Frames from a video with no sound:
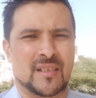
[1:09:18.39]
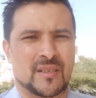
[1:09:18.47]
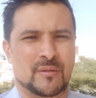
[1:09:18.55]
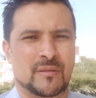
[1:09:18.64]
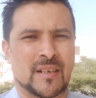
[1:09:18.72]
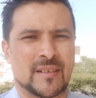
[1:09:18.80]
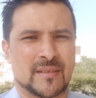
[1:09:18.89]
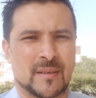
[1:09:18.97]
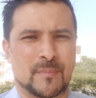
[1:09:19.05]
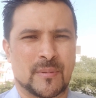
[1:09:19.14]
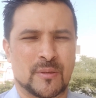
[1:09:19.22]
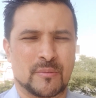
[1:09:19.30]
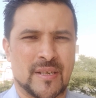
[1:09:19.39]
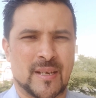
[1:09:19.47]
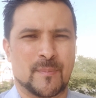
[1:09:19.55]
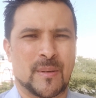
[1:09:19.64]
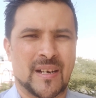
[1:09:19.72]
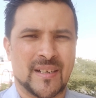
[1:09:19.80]
You
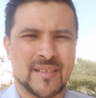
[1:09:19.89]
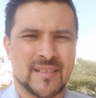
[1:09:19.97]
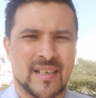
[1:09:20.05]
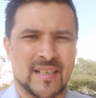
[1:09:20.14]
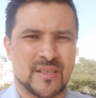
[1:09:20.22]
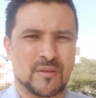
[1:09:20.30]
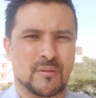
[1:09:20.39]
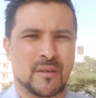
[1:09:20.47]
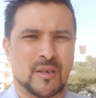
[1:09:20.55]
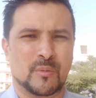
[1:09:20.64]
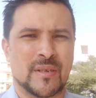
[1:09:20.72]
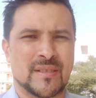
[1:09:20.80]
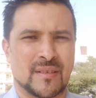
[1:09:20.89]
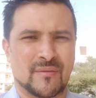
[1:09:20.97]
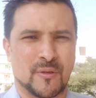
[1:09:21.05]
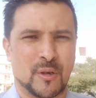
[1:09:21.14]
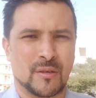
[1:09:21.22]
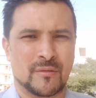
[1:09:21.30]
take part and you're always
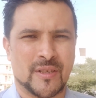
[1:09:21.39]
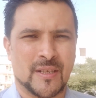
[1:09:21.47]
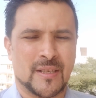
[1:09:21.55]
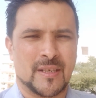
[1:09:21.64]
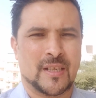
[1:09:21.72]
involved.